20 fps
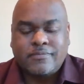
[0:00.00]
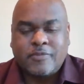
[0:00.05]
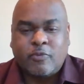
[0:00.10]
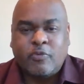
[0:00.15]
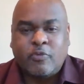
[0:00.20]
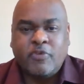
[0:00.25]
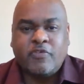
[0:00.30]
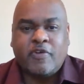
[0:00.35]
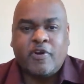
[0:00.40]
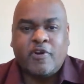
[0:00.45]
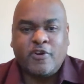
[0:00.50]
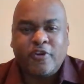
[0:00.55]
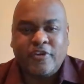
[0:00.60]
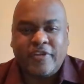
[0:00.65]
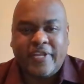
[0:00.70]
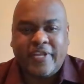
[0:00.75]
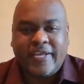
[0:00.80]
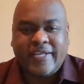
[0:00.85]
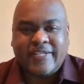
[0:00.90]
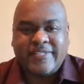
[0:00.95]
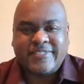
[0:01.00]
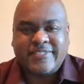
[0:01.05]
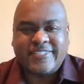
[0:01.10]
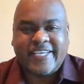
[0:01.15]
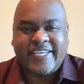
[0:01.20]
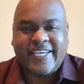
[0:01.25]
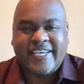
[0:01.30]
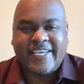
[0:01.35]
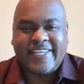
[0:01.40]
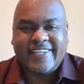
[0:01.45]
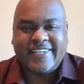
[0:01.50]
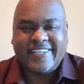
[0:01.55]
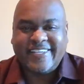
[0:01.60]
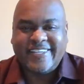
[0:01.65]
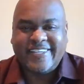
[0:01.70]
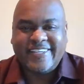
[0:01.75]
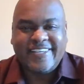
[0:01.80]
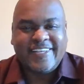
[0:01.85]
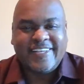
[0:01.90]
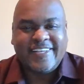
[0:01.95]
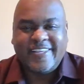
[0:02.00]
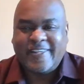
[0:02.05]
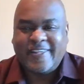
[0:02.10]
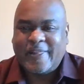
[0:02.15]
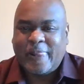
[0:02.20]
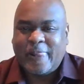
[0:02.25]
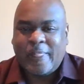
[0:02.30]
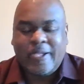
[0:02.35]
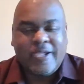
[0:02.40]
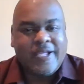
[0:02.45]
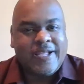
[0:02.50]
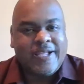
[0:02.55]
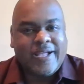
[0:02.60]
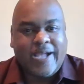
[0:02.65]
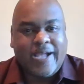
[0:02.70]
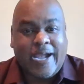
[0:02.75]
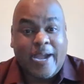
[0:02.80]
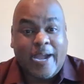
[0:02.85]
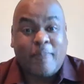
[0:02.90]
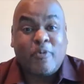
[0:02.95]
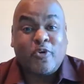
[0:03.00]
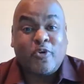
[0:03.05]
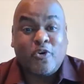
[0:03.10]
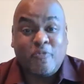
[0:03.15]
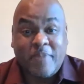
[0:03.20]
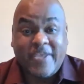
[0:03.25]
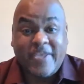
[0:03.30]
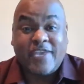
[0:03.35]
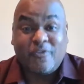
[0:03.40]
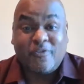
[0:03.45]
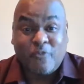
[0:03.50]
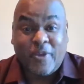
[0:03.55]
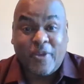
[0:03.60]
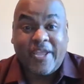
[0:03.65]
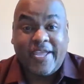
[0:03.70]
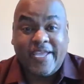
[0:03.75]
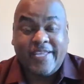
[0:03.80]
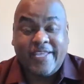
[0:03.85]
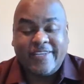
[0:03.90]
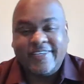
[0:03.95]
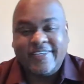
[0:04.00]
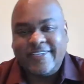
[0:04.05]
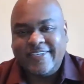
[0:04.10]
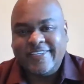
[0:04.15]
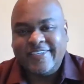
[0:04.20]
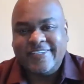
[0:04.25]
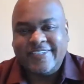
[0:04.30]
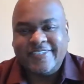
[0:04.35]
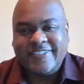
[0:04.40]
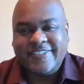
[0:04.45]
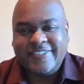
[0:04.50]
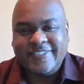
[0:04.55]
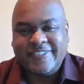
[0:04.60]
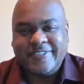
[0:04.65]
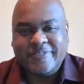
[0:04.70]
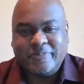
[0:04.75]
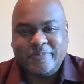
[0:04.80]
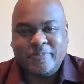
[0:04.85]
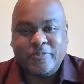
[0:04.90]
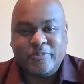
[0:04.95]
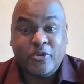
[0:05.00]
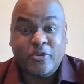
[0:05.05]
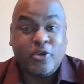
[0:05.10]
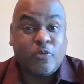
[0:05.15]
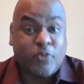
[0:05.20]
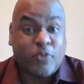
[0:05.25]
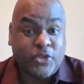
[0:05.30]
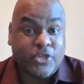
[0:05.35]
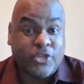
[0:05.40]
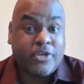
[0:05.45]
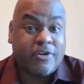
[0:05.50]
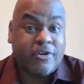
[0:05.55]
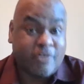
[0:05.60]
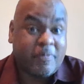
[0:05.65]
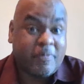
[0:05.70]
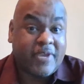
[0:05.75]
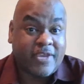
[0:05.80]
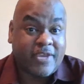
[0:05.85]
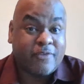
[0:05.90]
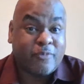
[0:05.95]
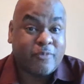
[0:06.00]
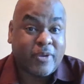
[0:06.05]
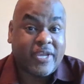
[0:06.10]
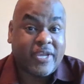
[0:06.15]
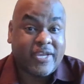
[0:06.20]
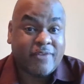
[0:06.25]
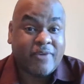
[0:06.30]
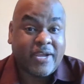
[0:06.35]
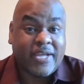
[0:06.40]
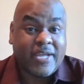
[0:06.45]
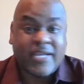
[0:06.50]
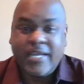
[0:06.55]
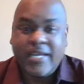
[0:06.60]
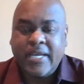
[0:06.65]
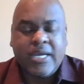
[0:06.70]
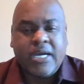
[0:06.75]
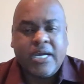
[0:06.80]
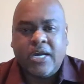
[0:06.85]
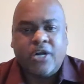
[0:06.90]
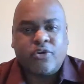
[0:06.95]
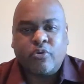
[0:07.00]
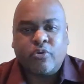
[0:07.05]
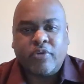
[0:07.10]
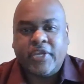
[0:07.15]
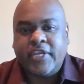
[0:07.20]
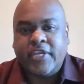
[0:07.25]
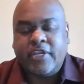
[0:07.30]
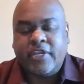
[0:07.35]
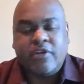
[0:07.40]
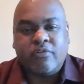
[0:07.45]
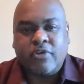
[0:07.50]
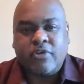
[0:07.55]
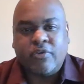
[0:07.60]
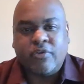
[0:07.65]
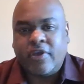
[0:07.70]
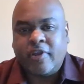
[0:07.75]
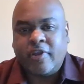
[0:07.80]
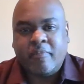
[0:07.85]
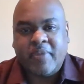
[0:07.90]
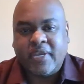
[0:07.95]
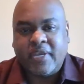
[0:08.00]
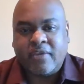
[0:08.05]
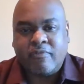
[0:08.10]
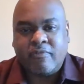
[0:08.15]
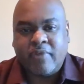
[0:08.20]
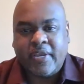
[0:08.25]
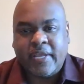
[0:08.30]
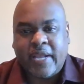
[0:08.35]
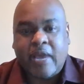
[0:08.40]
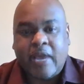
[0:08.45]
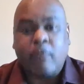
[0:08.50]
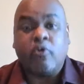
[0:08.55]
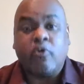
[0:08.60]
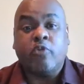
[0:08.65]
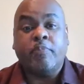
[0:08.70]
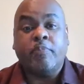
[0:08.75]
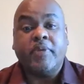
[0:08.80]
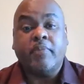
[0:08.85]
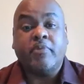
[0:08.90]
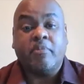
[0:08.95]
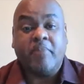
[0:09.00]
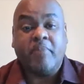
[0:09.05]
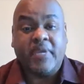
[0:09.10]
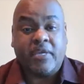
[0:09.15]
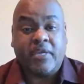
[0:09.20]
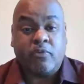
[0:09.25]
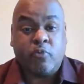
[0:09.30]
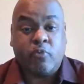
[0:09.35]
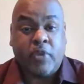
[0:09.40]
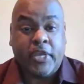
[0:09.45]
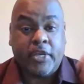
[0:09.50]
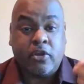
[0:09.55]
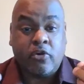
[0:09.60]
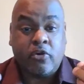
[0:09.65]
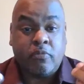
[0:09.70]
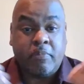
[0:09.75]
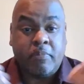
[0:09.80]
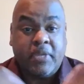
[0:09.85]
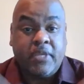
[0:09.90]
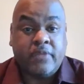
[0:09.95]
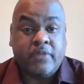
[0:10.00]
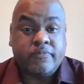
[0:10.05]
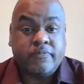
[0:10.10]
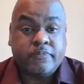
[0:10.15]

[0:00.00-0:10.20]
We've all heard that saying, I'm going to go make it rain. You know where you go to make it rain, right? Uncle Kenny don't go there to make it rain. I want people to make it rain on me.